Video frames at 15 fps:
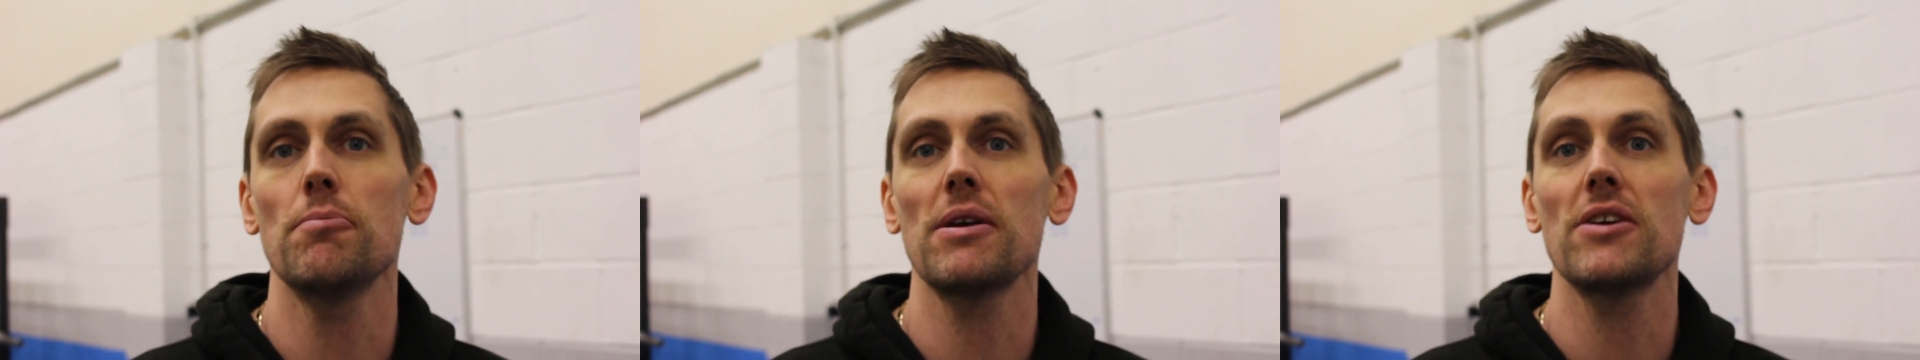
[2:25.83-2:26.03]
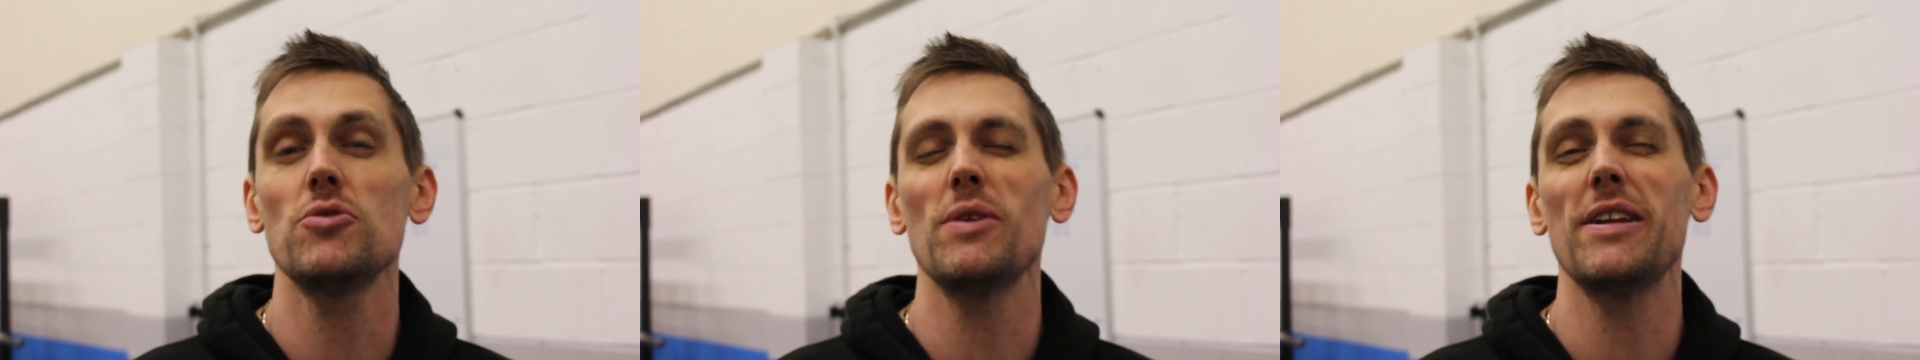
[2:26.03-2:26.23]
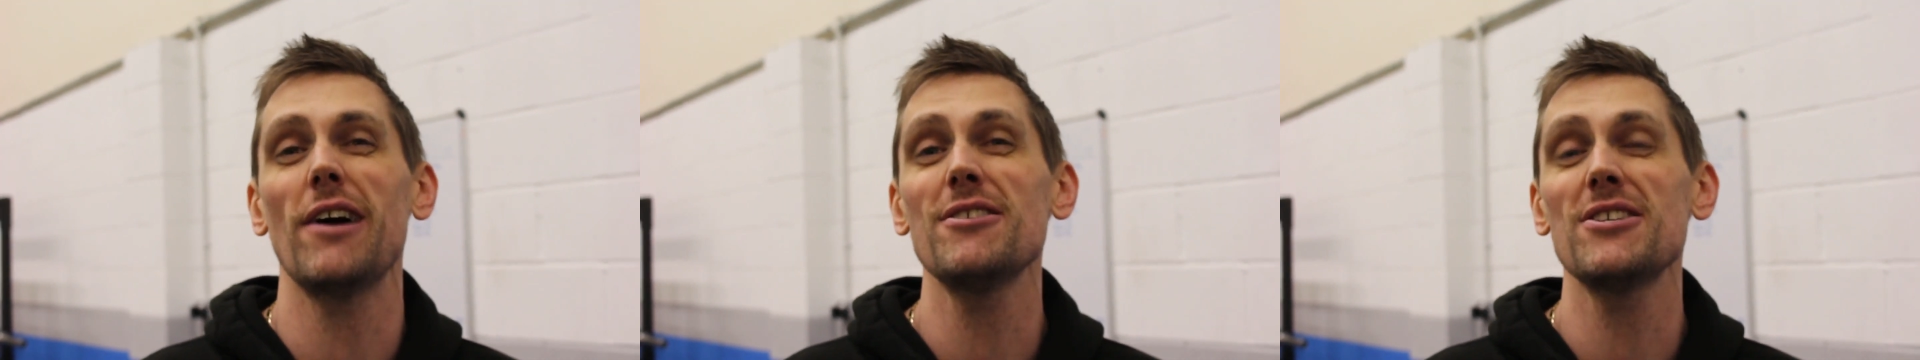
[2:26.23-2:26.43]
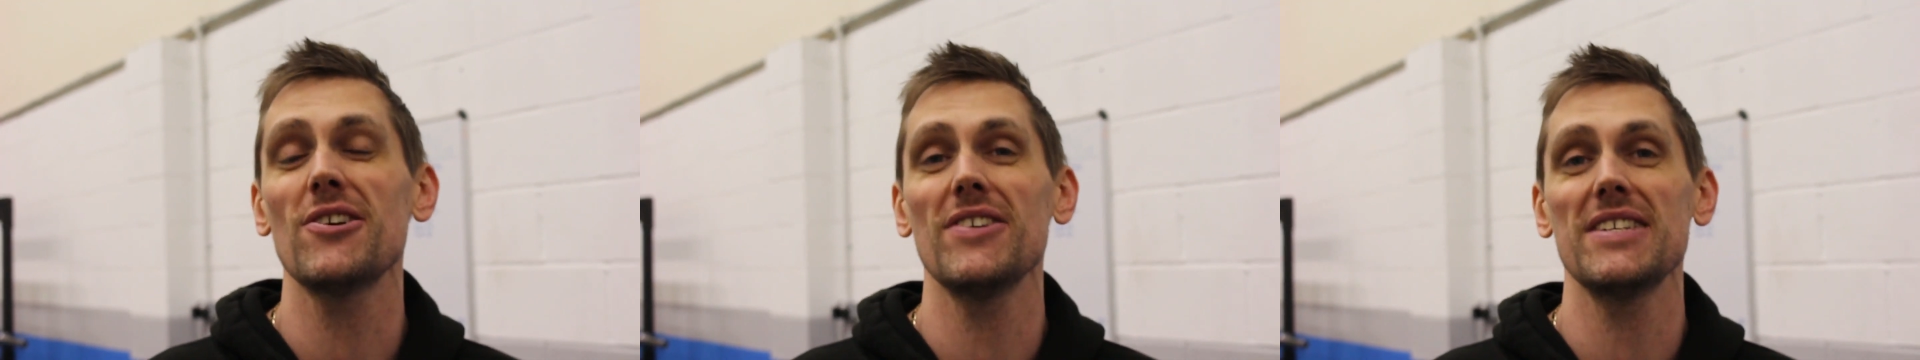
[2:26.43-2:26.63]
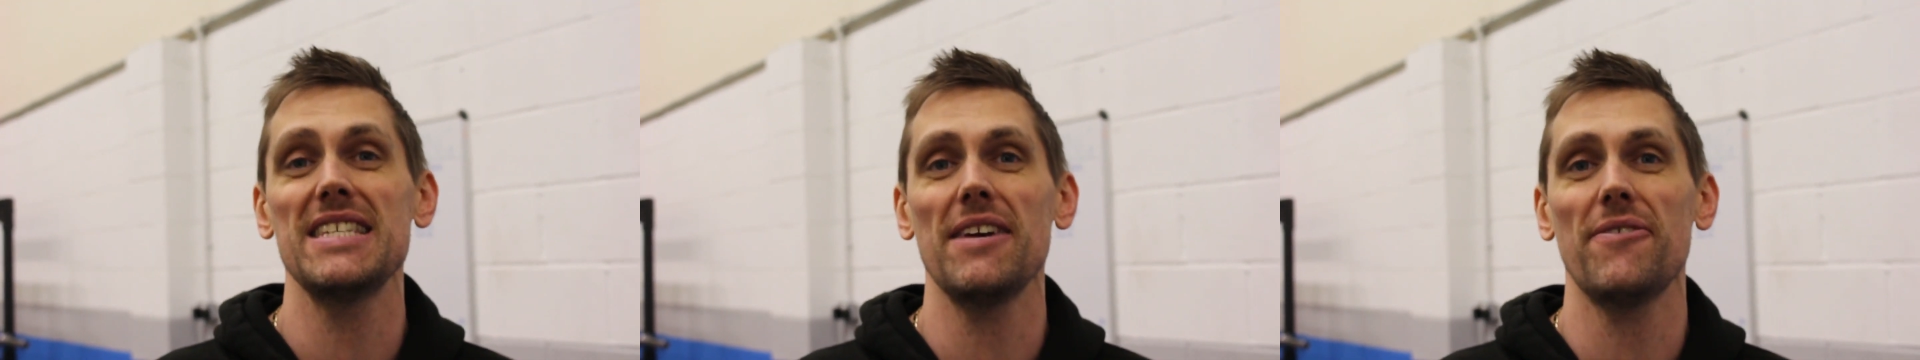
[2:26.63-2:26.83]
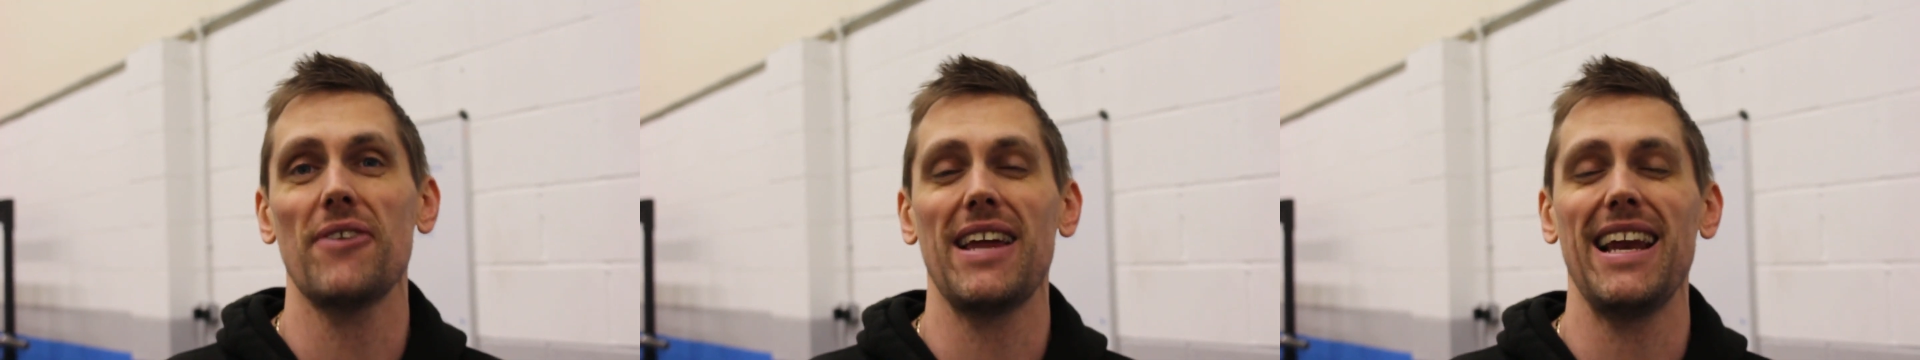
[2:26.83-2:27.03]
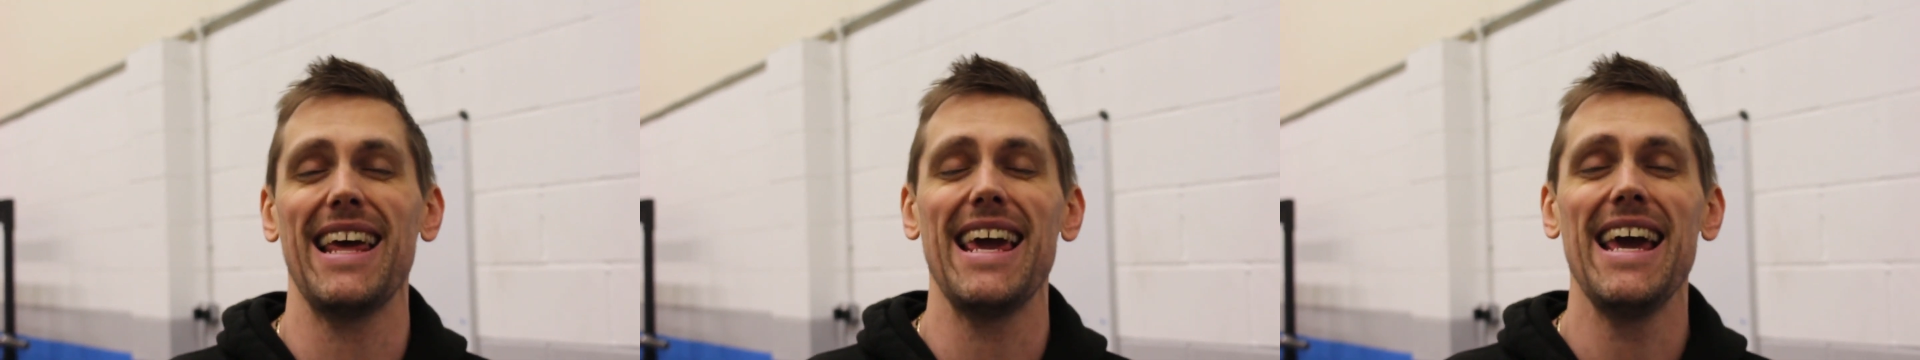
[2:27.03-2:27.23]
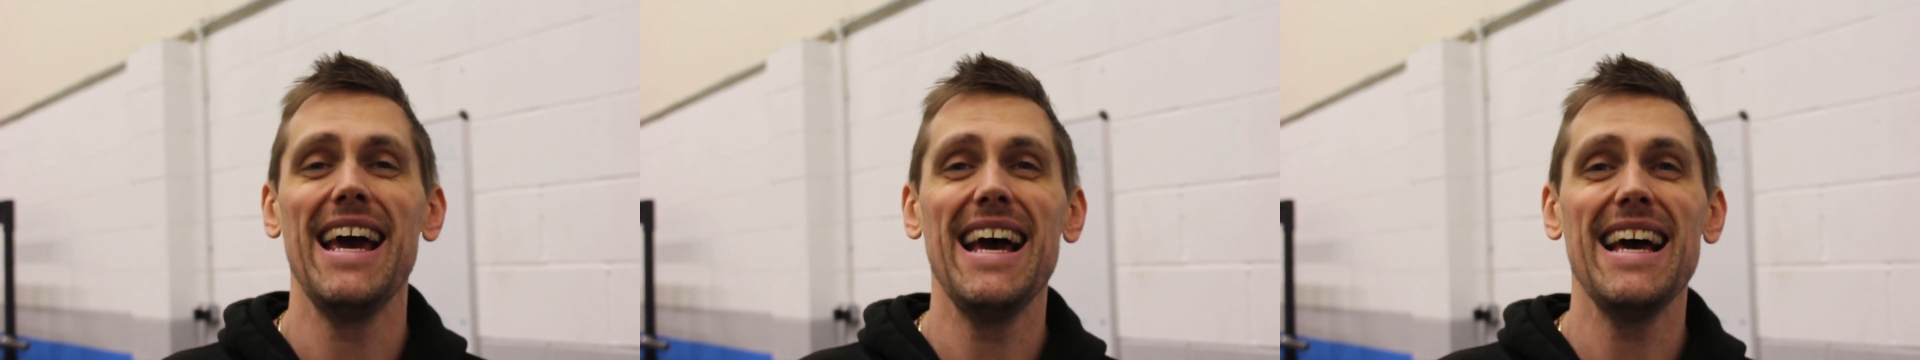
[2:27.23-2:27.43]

because we know scientifically